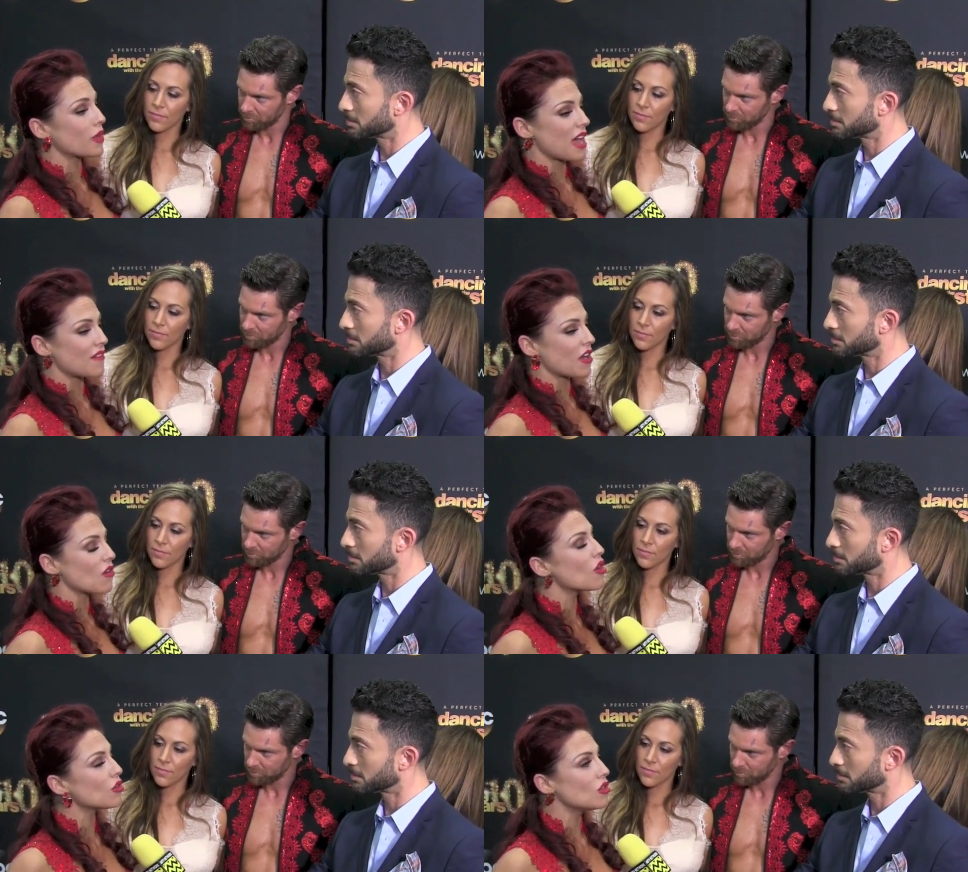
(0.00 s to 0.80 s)
Speaker 1: We have
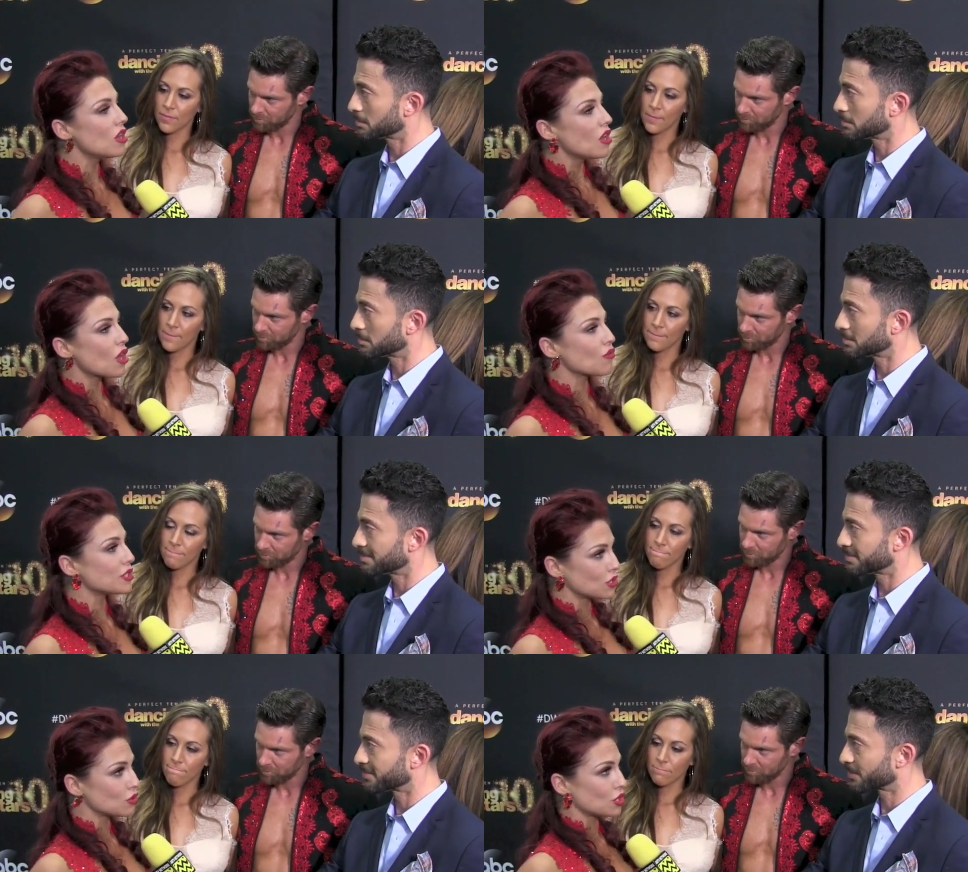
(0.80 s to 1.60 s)
our own
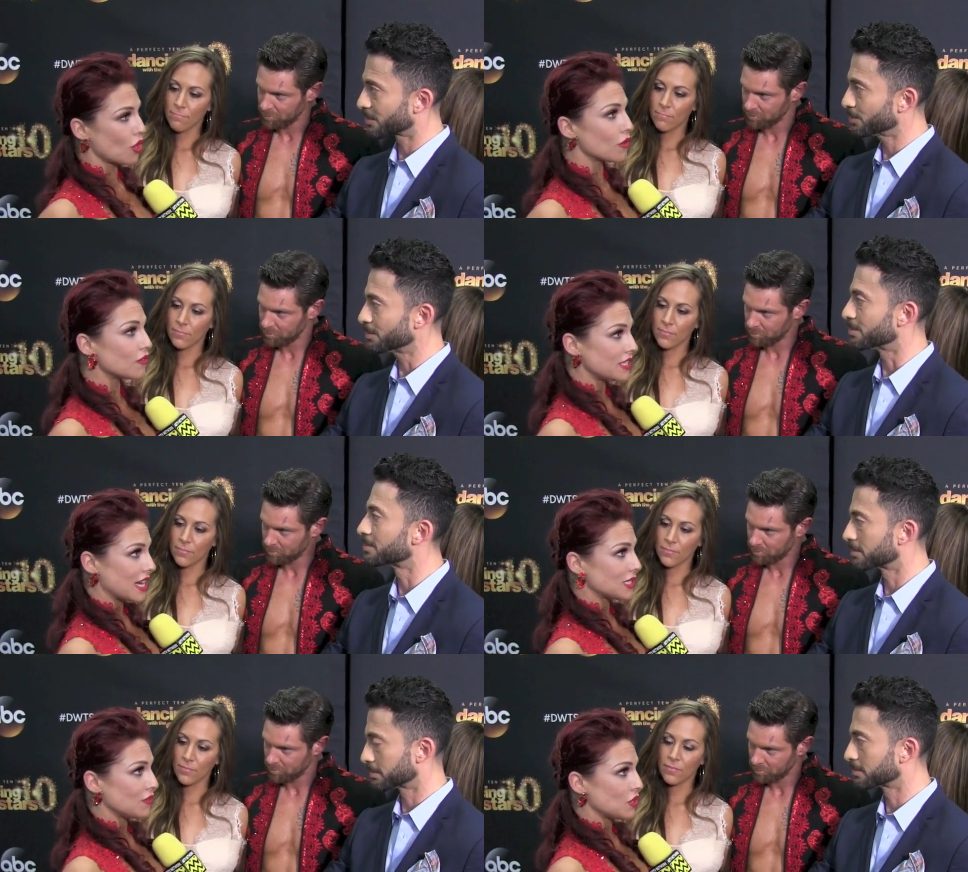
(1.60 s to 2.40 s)
original show for
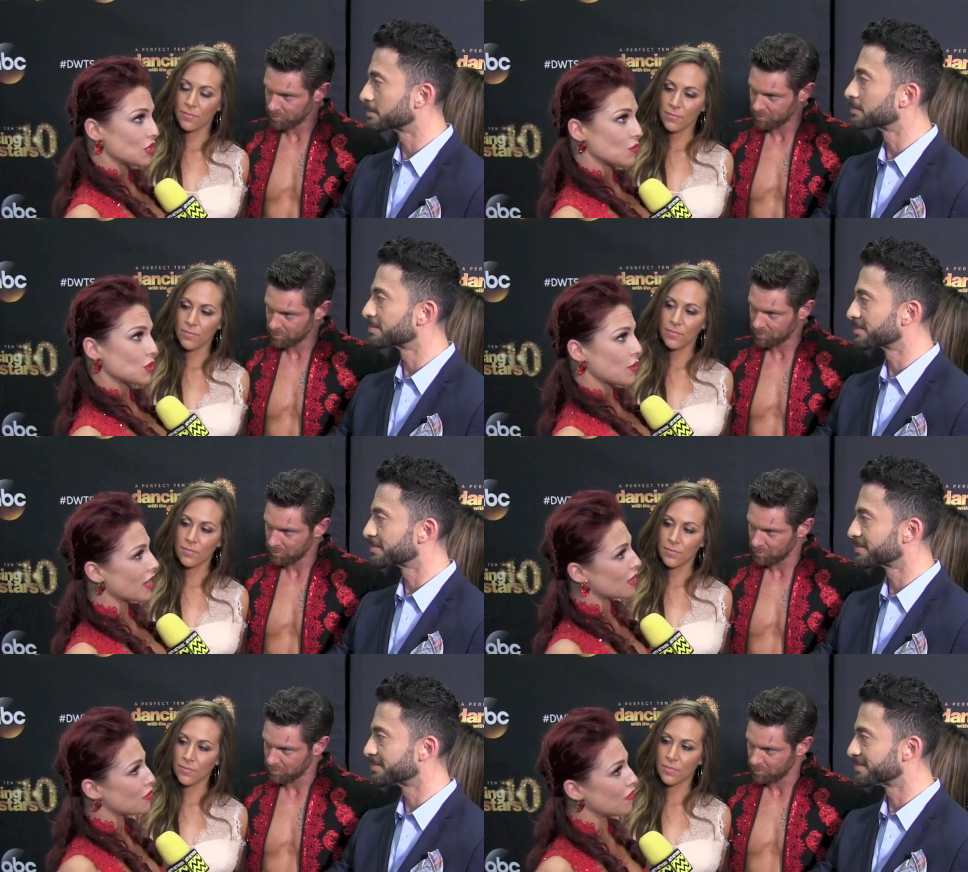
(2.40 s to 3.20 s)
Dance Fusion, which we're
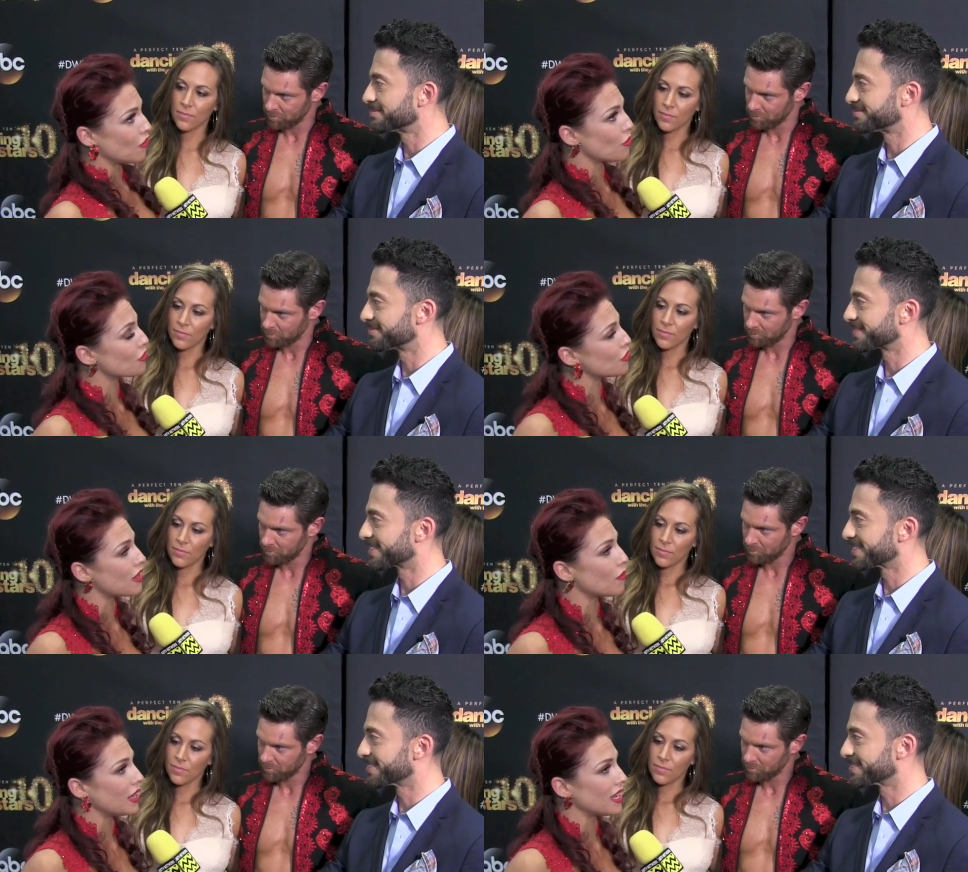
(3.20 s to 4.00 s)
going to perform through
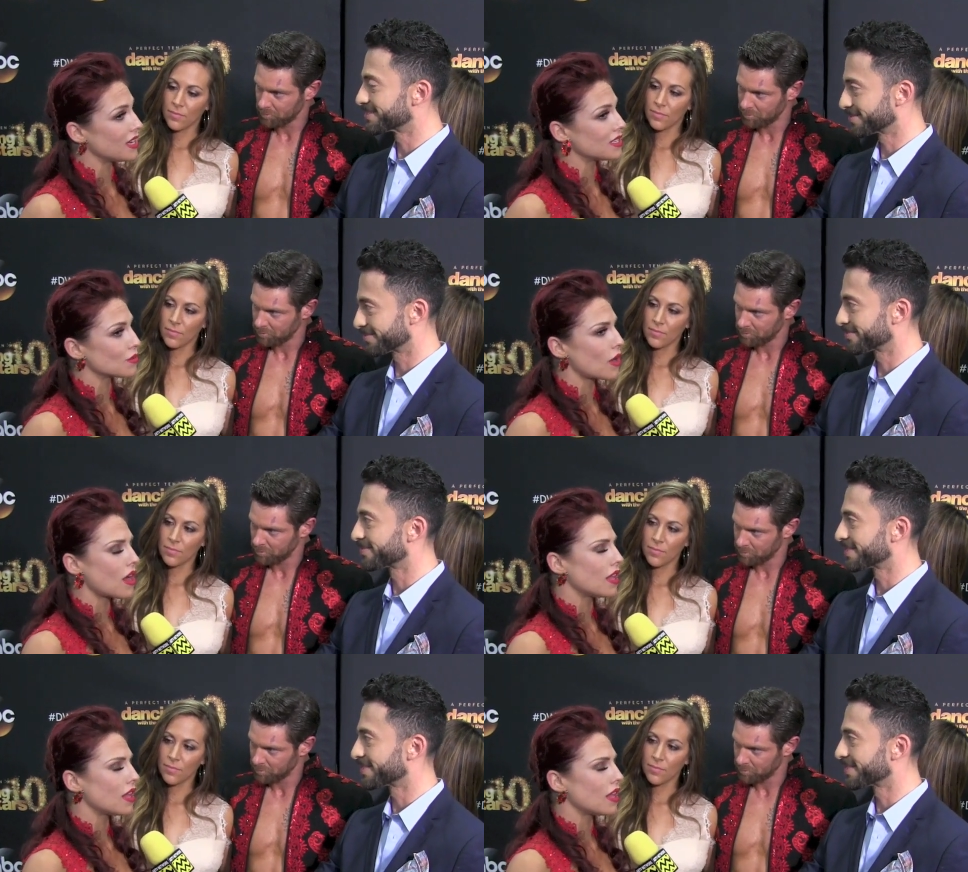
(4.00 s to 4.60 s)
that weekend as well.